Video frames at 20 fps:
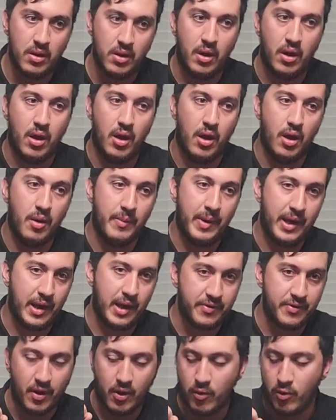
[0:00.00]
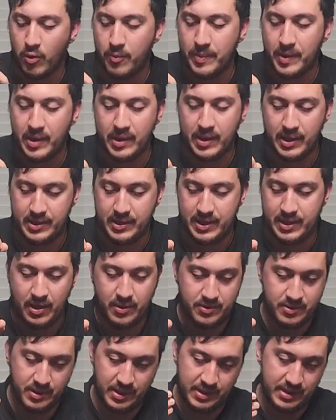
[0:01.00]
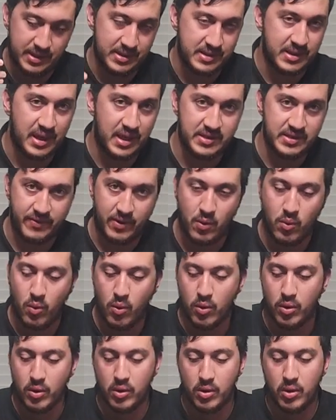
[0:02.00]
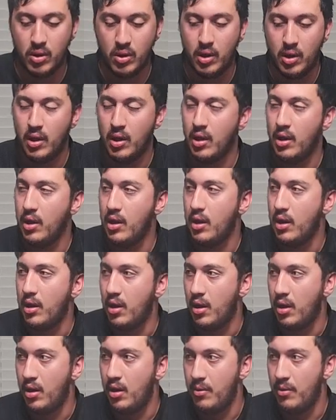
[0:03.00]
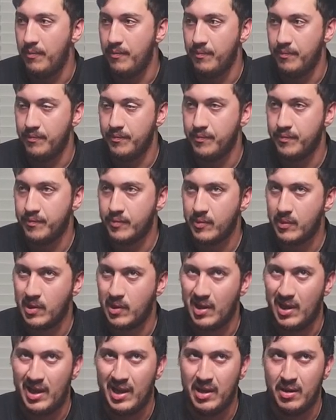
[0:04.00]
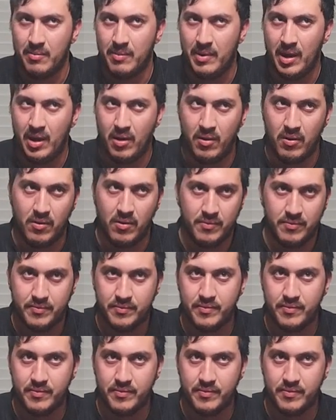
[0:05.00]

Um, I got the grouping like down to like the size of a quarter um, at about,